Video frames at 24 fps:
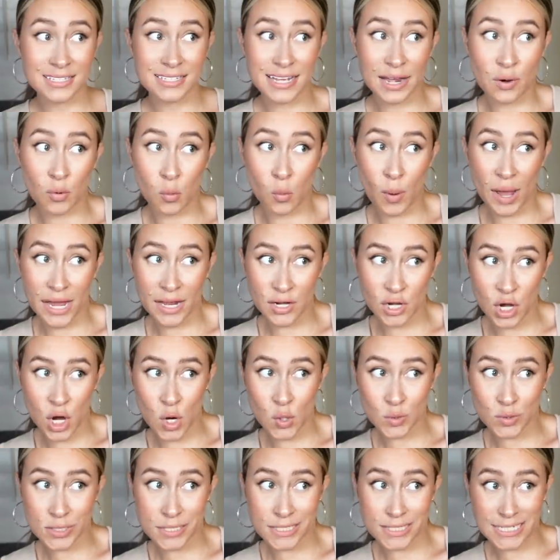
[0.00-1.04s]
said, wait,
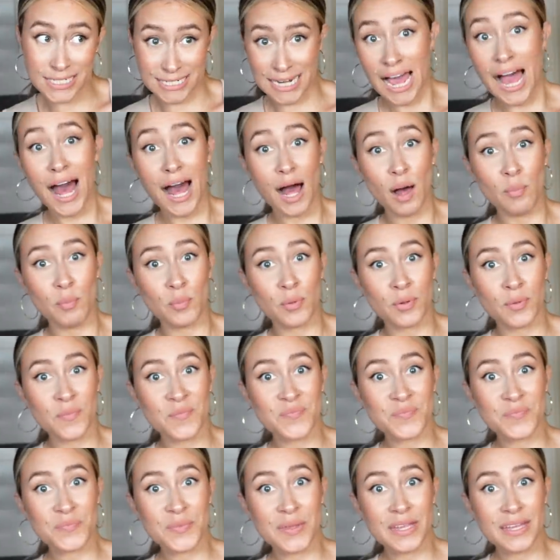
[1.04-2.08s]
no, stop,
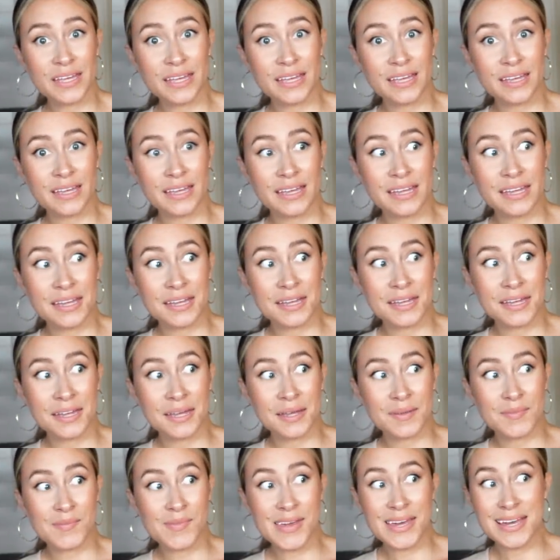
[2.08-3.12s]

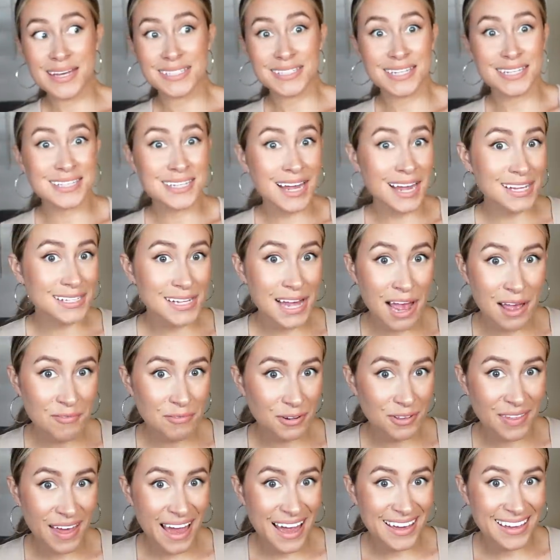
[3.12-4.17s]
because it's not time
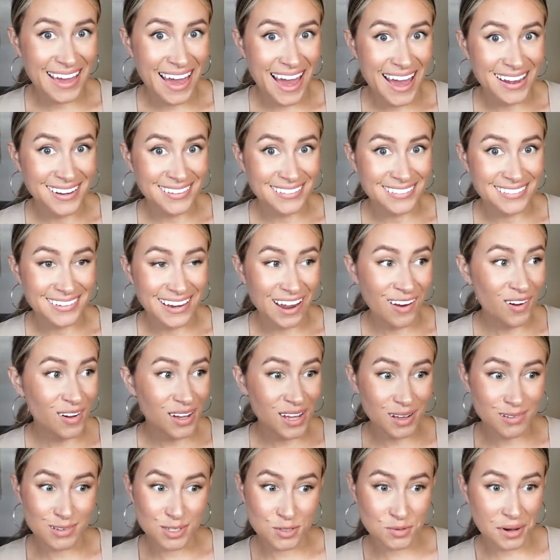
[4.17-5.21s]
for that yet.
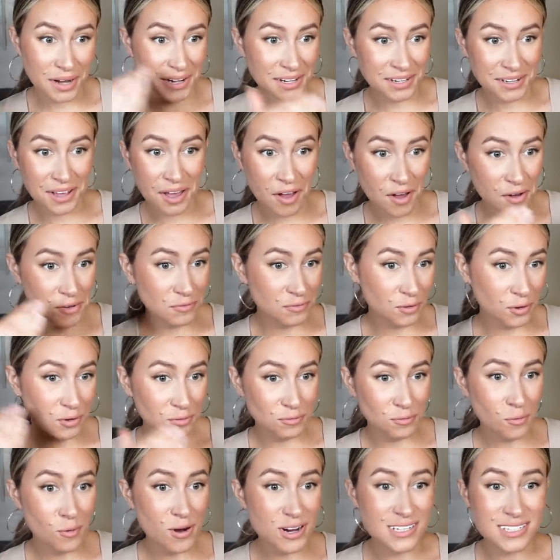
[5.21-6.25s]
Erica was ready to go full
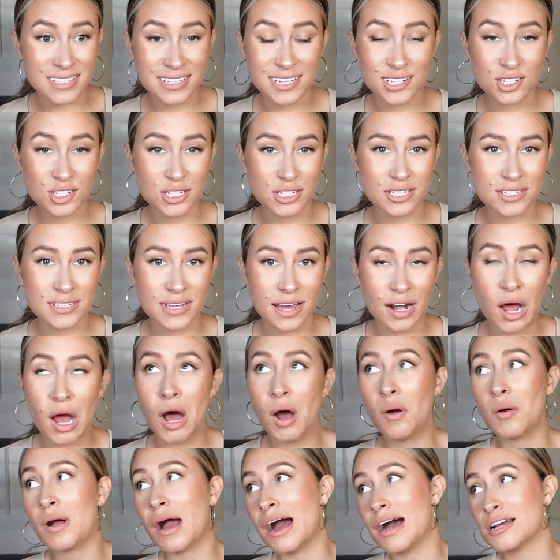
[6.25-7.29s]
force, and then she said,
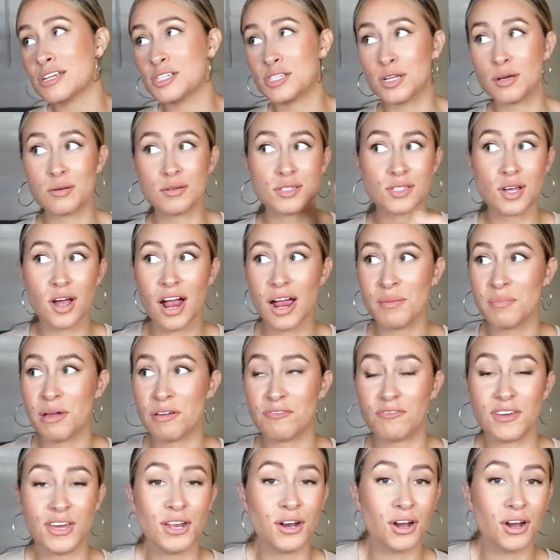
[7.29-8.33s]
oh gosh, so sorry, my
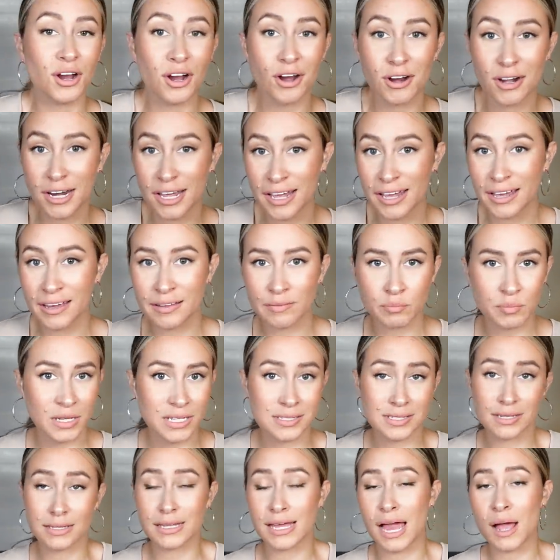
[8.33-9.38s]
feet are hurting,
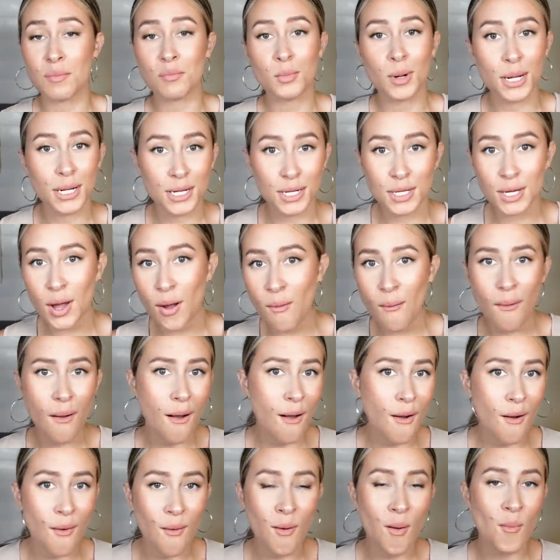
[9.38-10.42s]
basically I'm ready to go
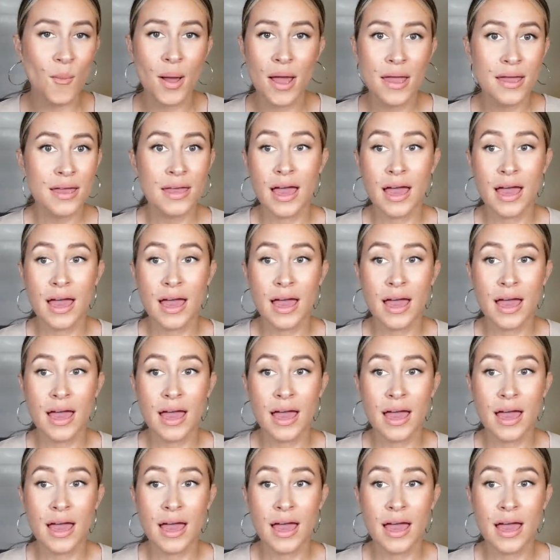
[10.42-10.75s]
home.